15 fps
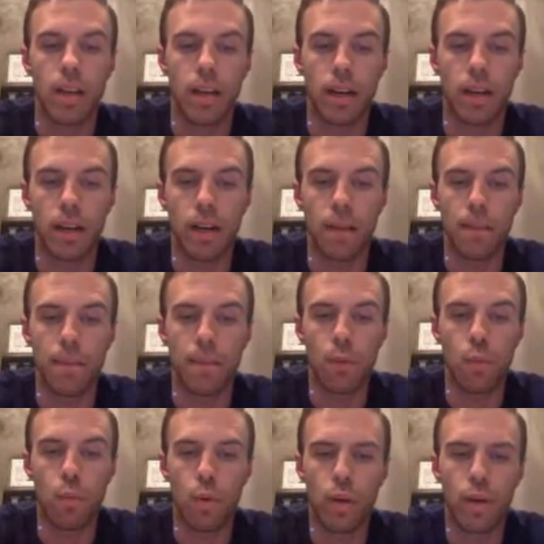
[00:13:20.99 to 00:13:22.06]

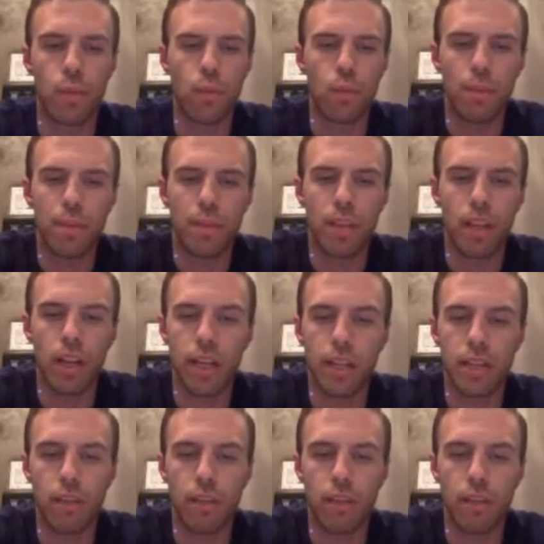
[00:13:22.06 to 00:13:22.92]
what it would be like